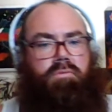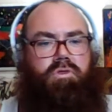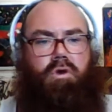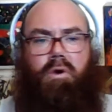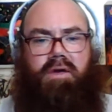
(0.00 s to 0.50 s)

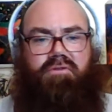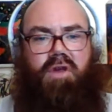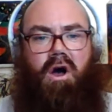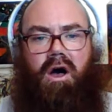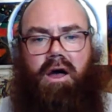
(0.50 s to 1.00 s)
No, I have
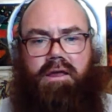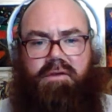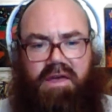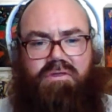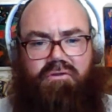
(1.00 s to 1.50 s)
not.
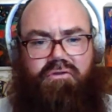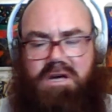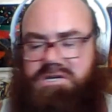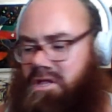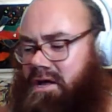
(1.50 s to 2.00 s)
Is that the
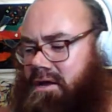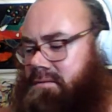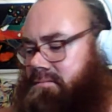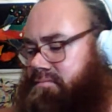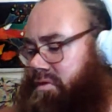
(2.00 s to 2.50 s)

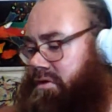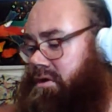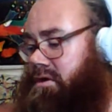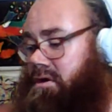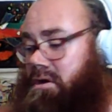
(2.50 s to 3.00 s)
fleshlight?
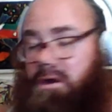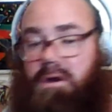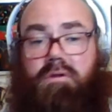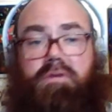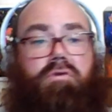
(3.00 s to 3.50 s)

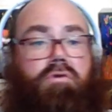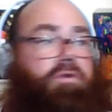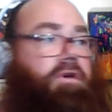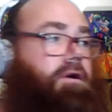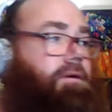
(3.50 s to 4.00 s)
Here, let's look
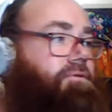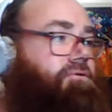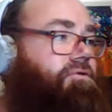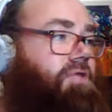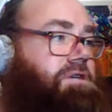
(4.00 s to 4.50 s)
that up.
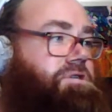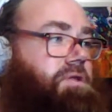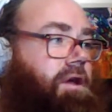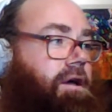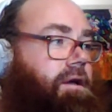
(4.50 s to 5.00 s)

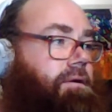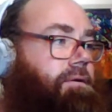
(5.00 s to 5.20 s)
Fleshlight.